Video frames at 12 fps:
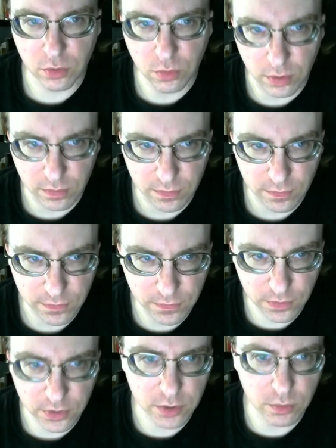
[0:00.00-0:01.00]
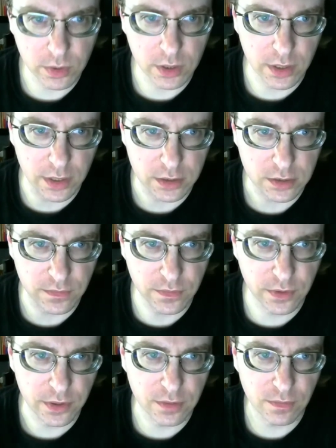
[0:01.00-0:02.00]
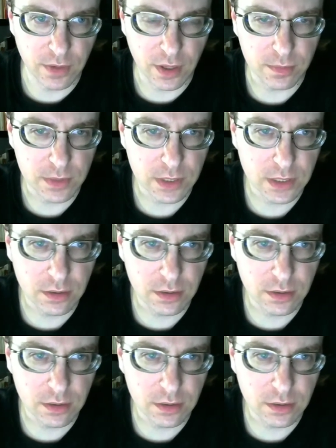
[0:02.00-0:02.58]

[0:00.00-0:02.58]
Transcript: who are fully realized, fully developed.